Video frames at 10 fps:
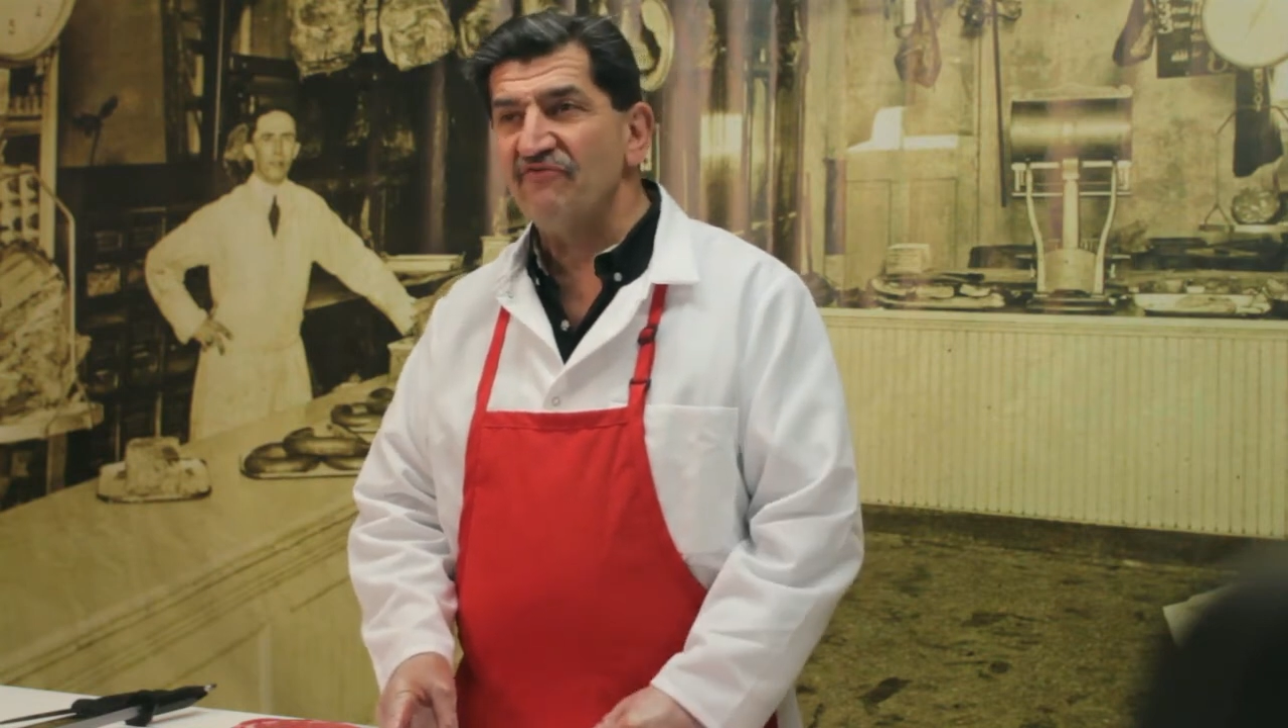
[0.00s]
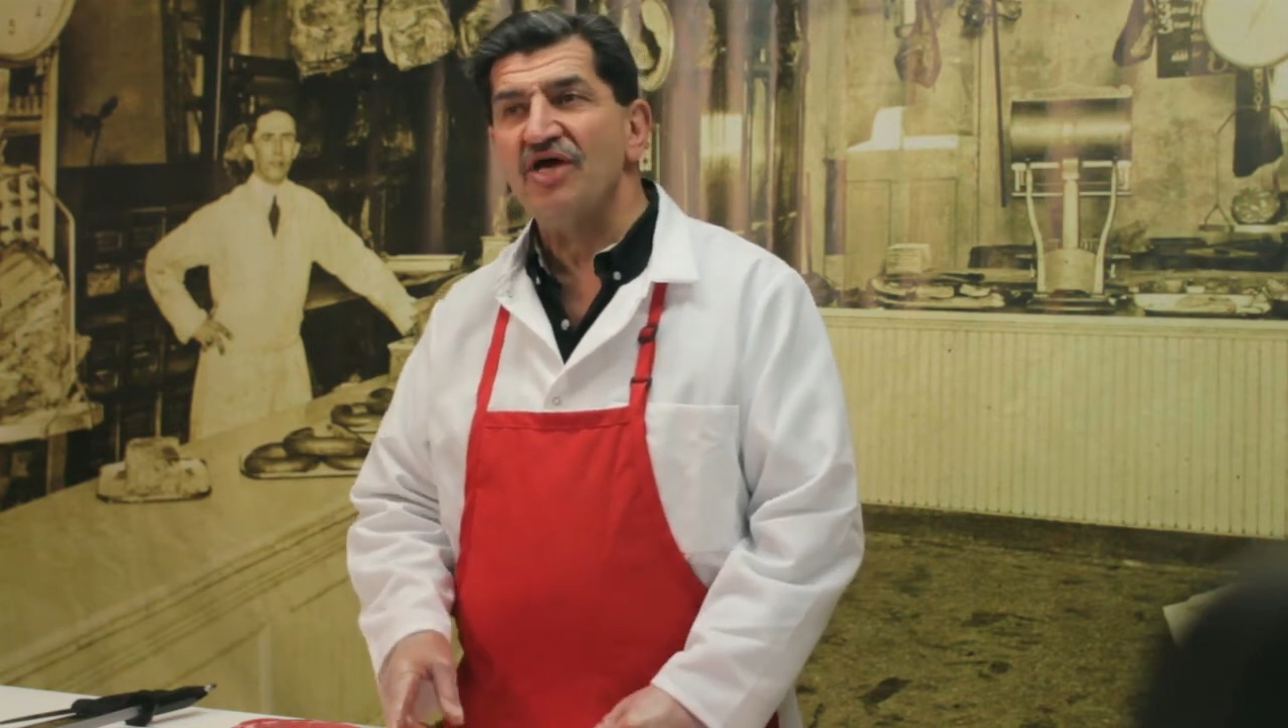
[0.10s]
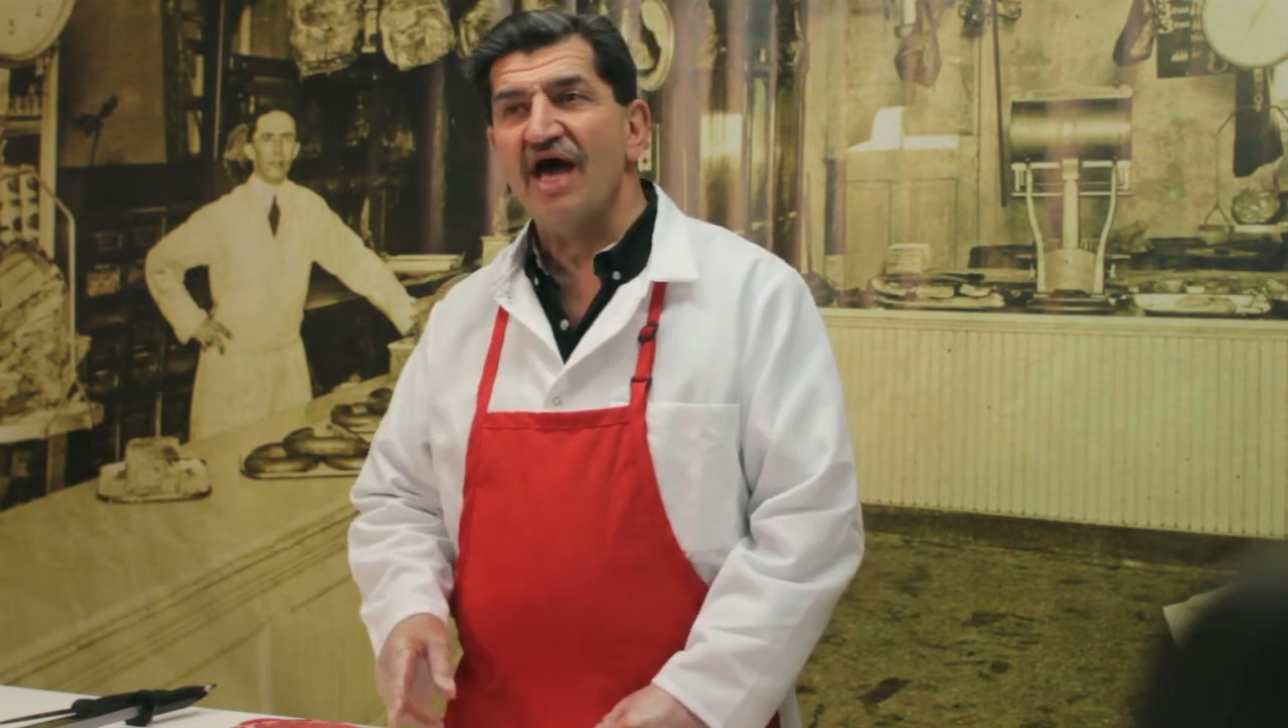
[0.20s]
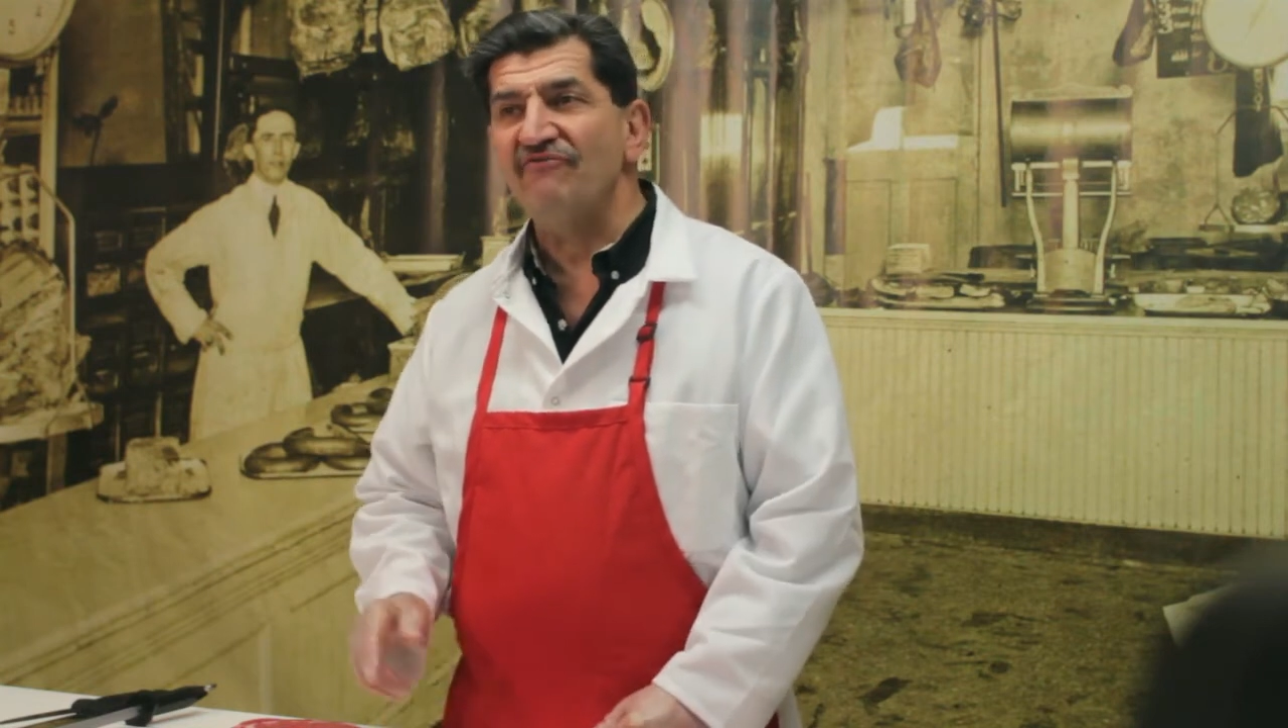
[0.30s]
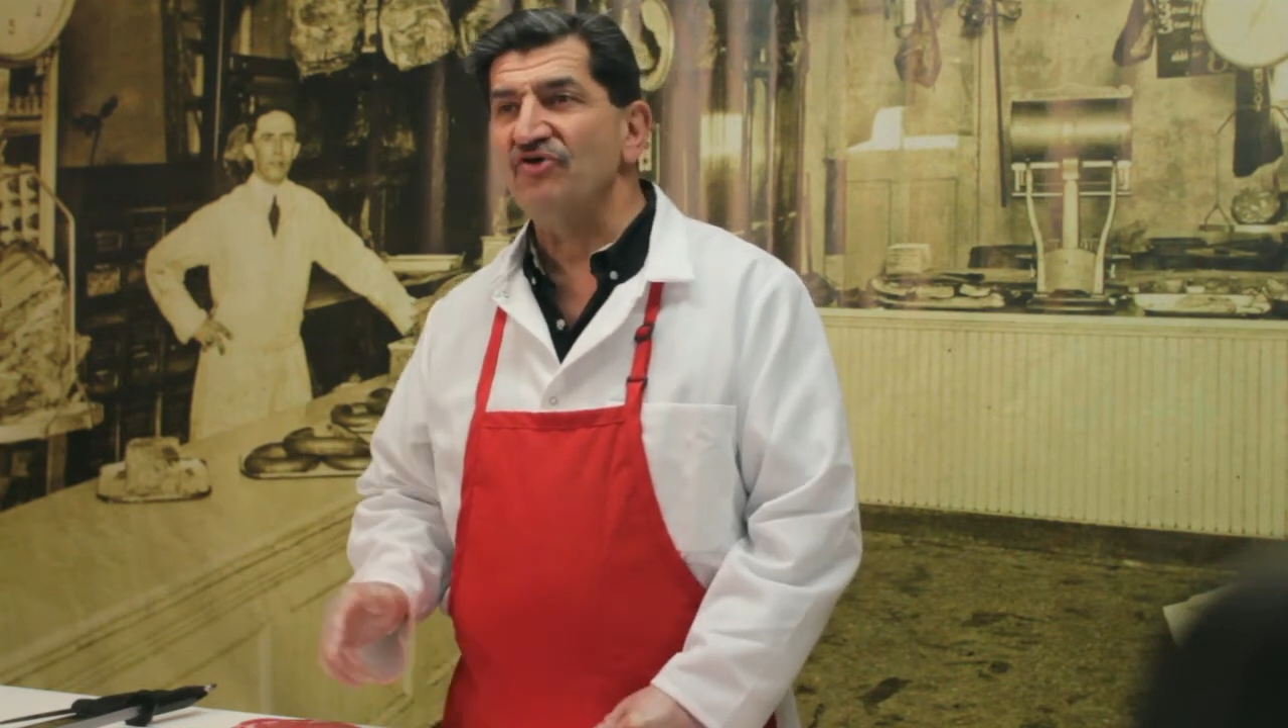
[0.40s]
you
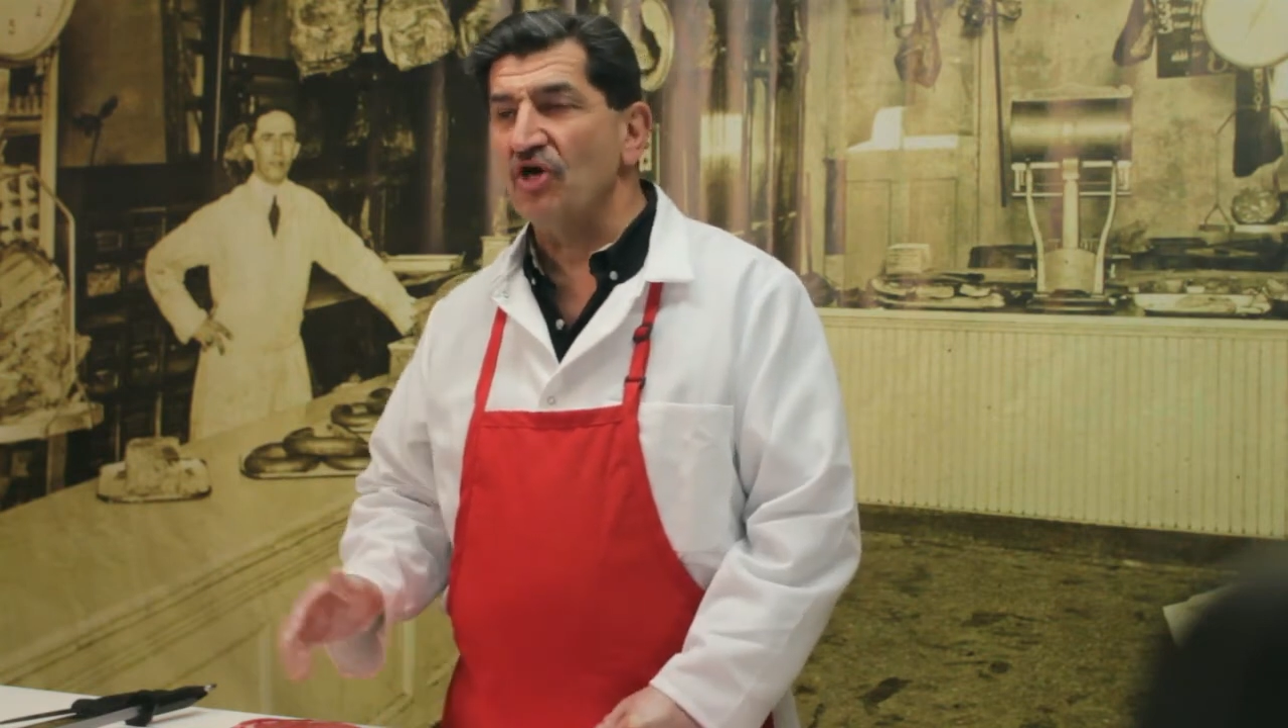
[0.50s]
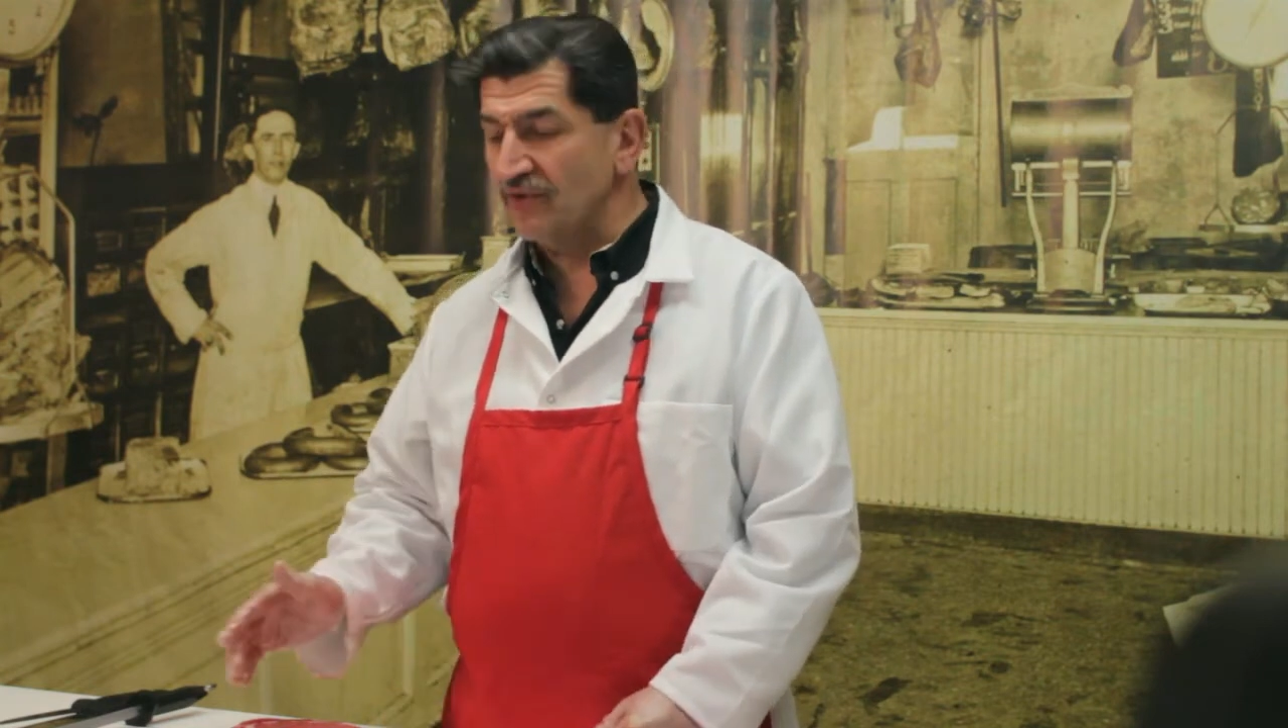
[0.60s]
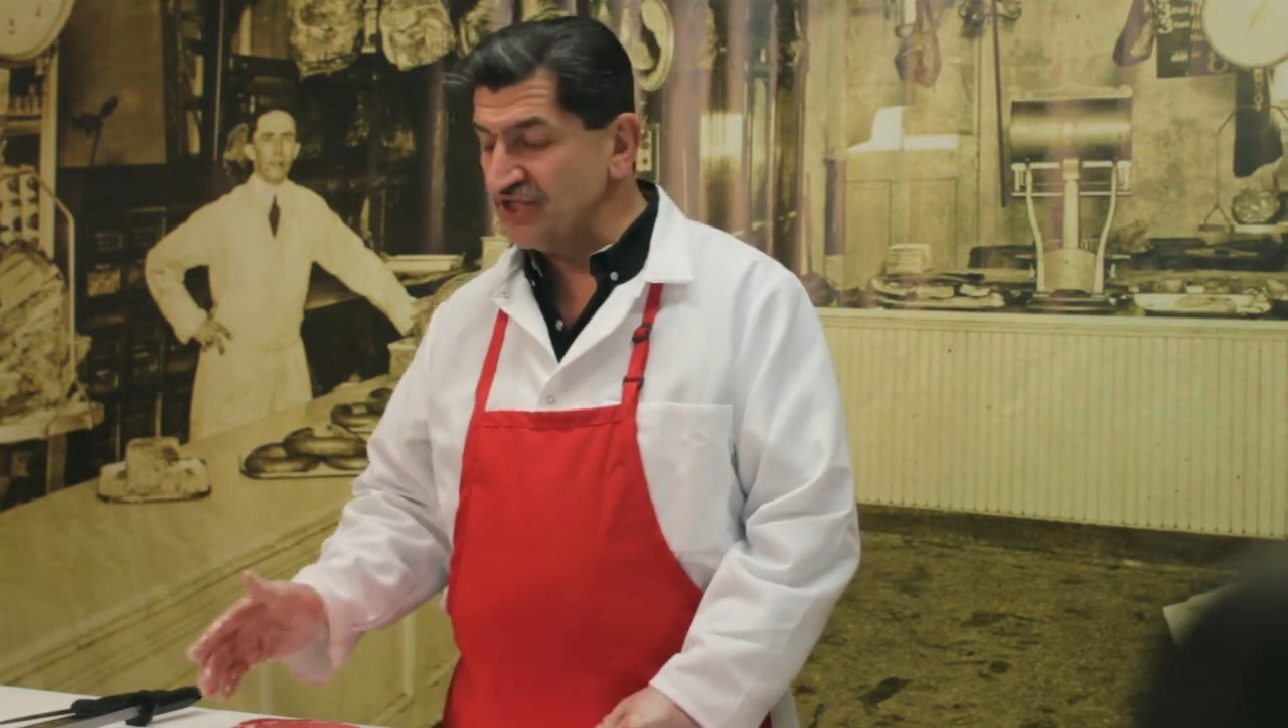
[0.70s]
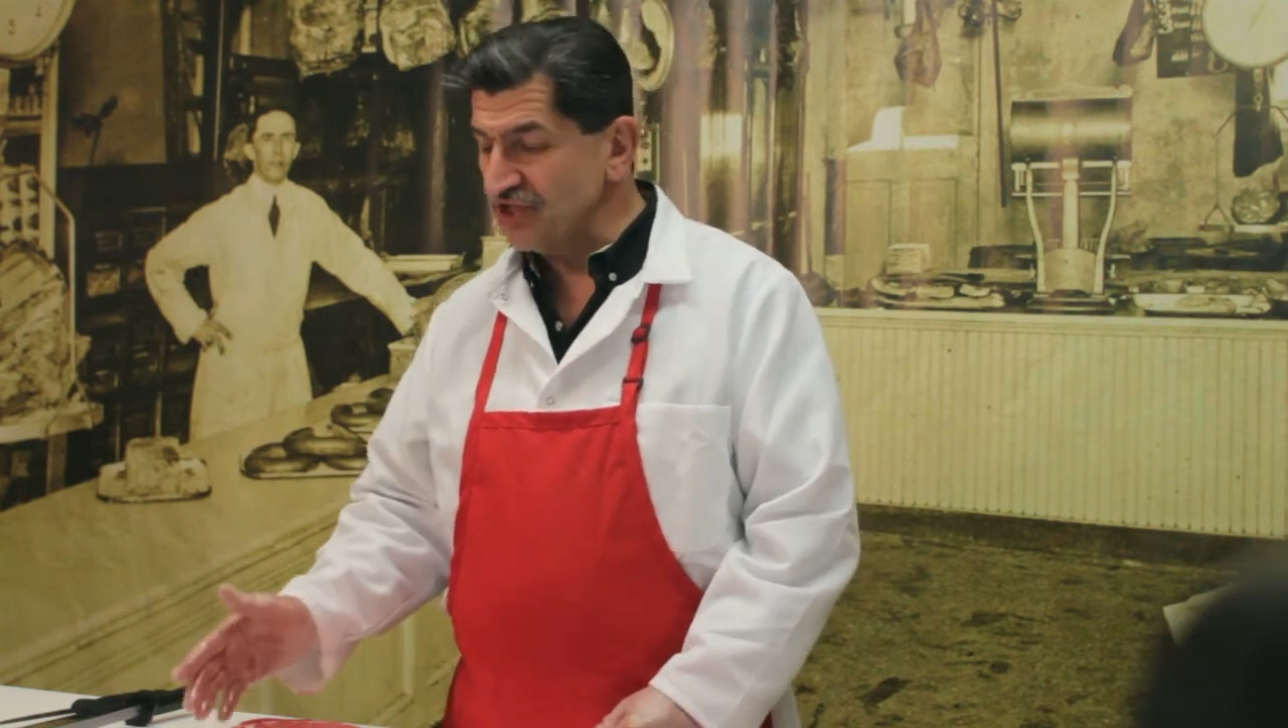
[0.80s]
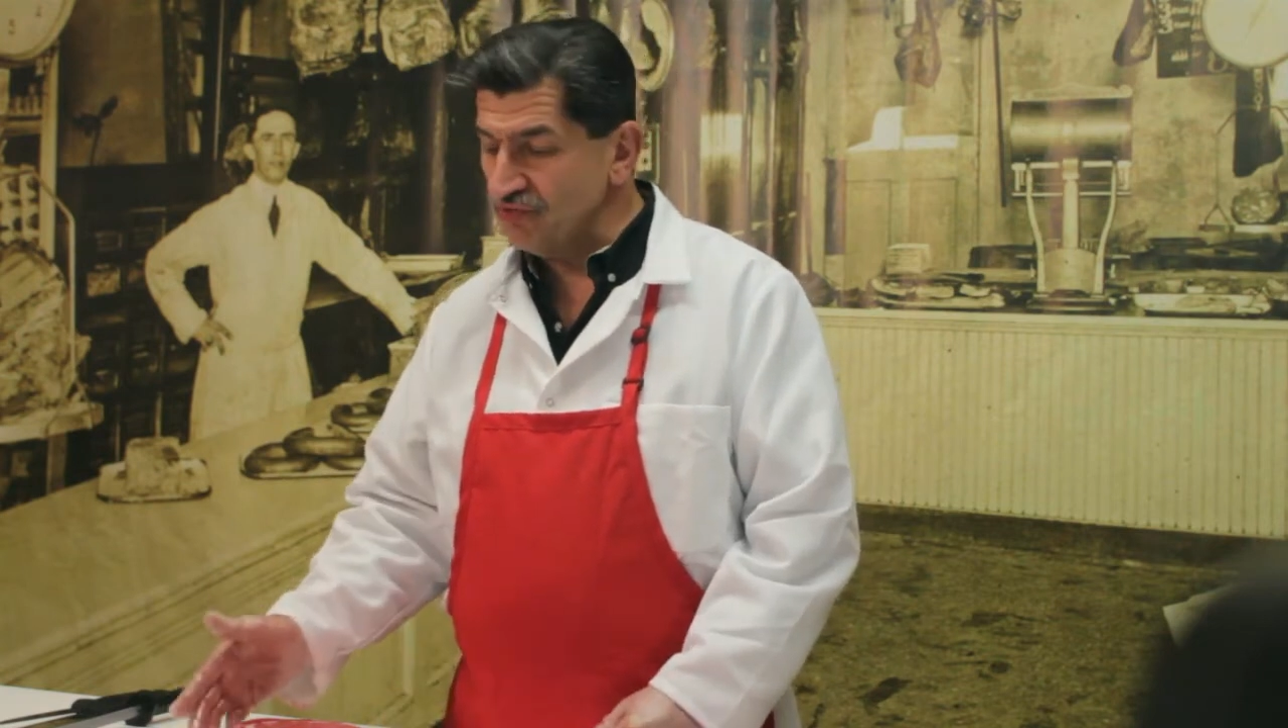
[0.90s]
have to go into the